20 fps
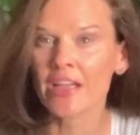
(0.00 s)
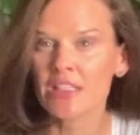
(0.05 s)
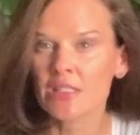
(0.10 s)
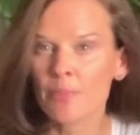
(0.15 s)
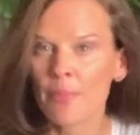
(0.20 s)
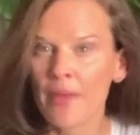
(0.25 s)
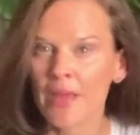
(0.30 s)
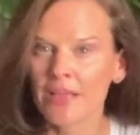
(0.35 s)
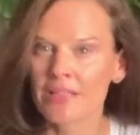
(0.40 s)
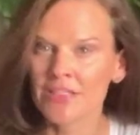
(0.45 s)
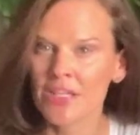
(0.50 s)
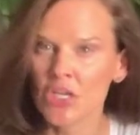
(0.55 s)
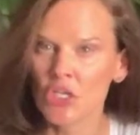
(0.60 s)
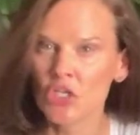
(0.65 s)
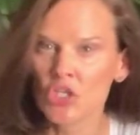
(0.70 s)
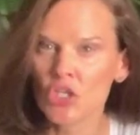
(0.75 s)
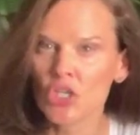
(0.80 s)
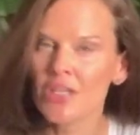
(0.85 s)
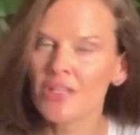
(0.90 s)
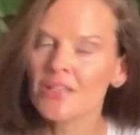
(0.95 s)

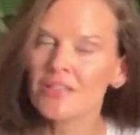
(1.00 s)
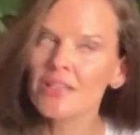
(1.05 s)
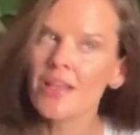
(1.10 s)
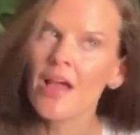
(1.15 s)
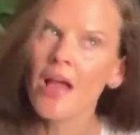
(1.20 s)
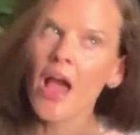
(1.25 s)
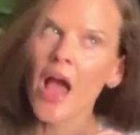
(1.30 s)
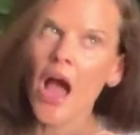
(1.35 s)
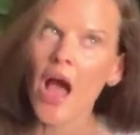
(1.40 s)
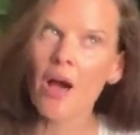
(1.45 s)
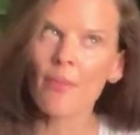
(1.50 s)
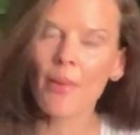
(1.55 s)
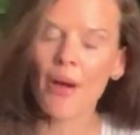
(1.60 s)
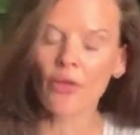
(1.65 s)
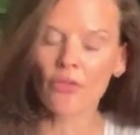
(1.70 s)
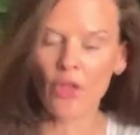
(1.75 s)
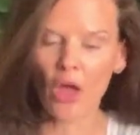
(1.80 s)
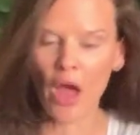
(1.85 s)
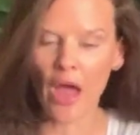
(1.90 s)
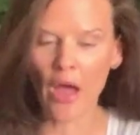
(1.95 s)
expectations
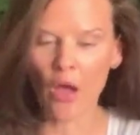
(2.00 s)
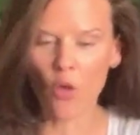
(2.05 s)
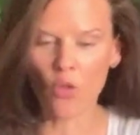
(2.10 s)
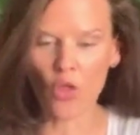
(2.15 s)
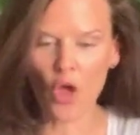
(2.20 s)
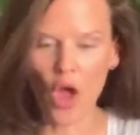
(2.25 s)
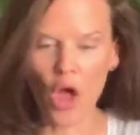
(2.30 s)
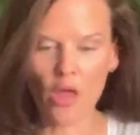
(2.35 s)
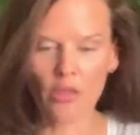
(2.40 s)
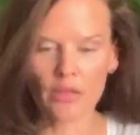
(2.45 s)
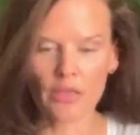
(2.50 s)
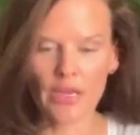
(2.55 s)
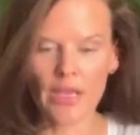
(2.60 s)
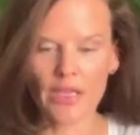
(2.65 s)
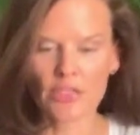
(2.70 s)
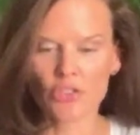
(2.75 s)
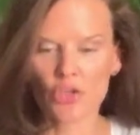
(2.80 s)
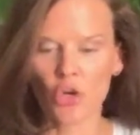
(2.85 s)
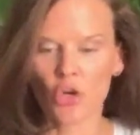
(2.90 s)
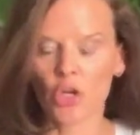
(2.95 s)
about how the
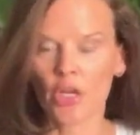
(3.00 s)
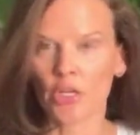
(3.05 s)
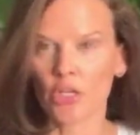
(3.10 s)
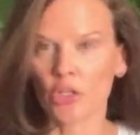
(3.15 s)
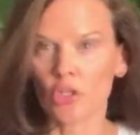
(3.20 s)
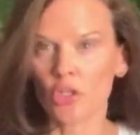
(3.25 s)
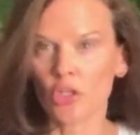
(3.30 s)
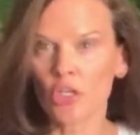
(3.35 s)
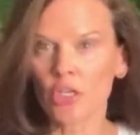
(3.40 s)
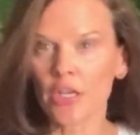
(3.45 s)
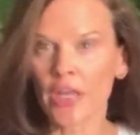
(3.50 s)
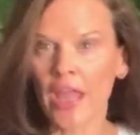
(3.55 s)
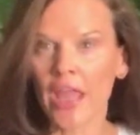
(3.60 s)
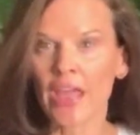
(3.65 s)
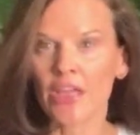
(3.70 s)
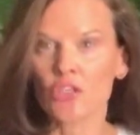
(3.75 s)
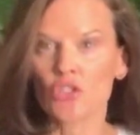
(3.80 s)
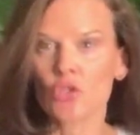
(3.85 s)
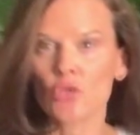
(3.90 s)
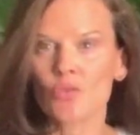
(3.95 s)
holidays are going to look
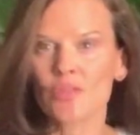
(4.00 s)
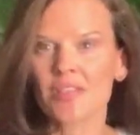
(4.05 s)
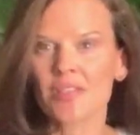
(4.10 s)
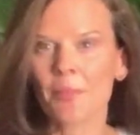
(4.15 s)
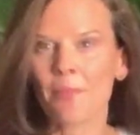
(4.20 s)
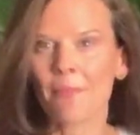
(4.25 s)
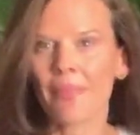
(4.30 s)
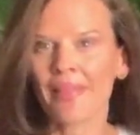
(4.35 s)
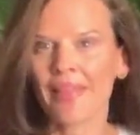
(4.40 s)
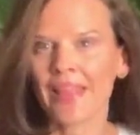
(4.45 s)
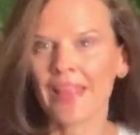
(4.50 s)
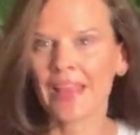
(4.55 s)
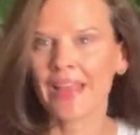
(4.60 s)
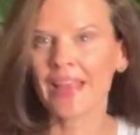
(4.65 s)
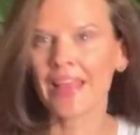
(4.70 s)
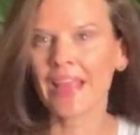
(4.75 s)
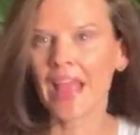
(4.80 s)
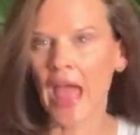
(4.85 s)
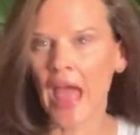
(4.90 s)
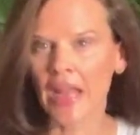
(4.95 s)
and do some
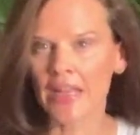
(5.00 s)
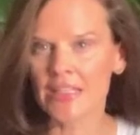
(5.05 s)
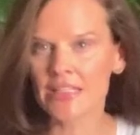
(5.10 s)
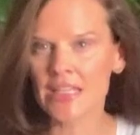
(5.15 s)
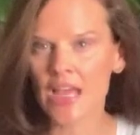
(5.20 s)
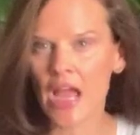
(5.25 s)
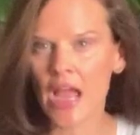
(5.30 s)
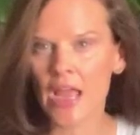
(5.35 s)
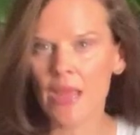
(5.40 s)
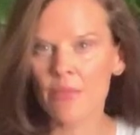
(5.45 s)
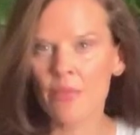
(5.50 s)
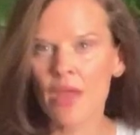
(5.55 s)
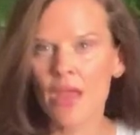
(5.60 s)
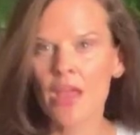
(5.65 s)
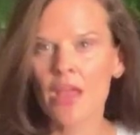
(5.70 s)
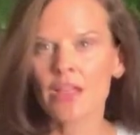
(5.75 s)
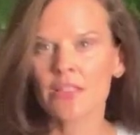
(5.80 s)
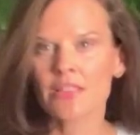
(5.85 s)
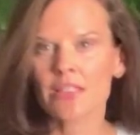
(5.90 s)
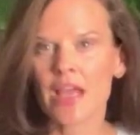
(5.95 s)
planning ahead of time
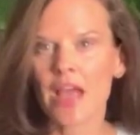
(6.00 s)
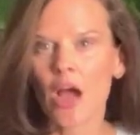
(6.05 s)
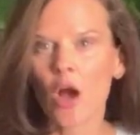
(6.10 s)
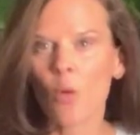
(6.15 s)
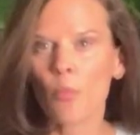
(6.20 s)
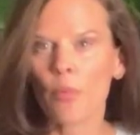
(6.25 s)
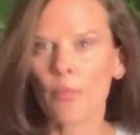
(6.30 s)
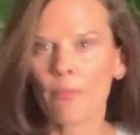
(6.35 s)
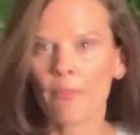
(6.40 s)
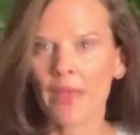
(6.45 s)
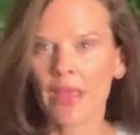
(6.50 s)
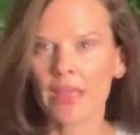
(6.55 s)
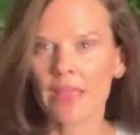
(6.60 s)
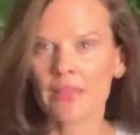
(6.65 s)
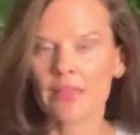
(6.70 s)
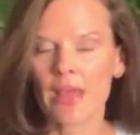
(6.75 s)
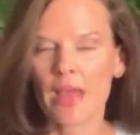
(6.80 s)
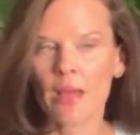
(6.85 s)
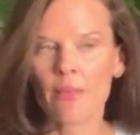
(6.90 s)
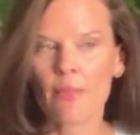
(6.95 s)
to help
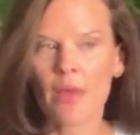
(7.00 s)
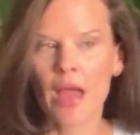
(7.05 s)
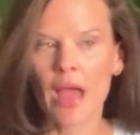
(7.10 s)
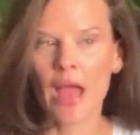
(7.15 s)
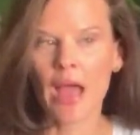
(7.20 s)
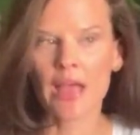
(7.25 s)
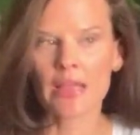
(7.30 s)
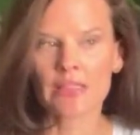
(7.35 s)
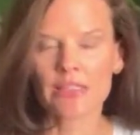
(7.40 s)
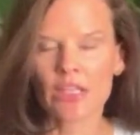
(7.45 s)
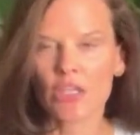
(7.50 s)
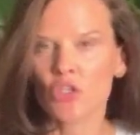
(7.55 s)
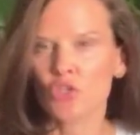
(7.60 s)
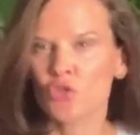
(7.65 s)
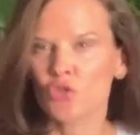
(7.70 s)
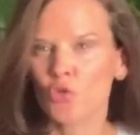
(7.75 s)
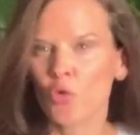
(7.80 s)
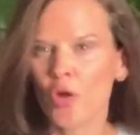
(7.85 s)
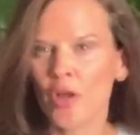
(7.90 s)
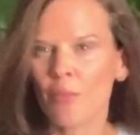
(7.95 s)
make them as
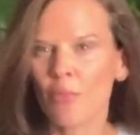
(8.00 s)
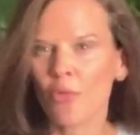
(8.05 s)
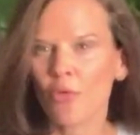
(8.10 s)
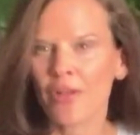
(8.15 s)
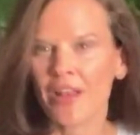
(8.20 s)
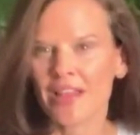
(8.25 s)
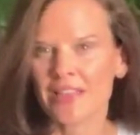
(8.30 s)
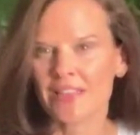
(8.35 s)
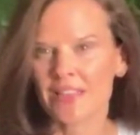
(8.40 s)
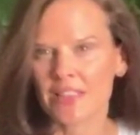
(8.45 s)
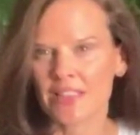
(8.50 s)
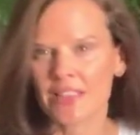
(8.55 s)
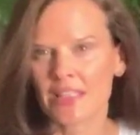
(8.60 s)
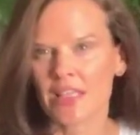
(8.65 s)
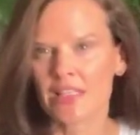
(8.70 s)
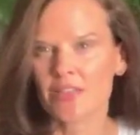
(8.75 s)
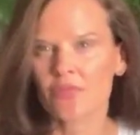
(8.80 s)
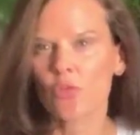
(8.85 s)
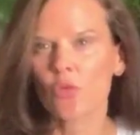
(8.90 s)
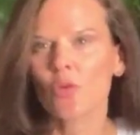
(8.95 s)
enjoyable and as
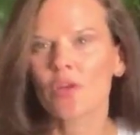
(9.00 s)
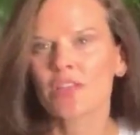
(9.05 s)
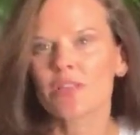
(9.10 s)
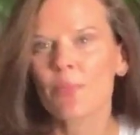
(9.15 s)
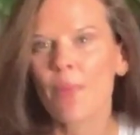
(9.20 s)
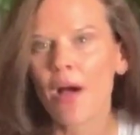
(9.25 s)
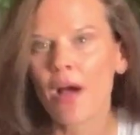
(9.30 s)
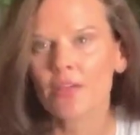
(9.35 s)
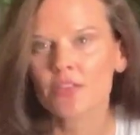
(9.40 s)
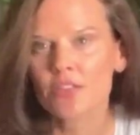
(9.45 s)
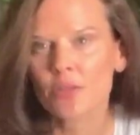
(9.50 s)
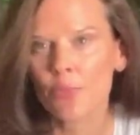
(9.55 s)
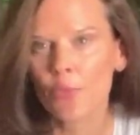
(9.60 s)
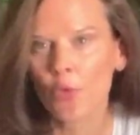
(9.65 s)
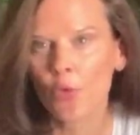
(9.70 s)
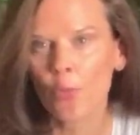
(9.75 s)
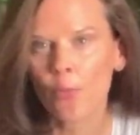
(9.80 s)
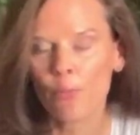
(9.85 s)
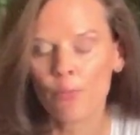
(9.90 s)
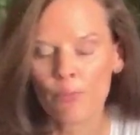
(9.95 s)
successful as
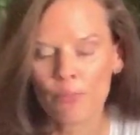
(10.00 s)
possible.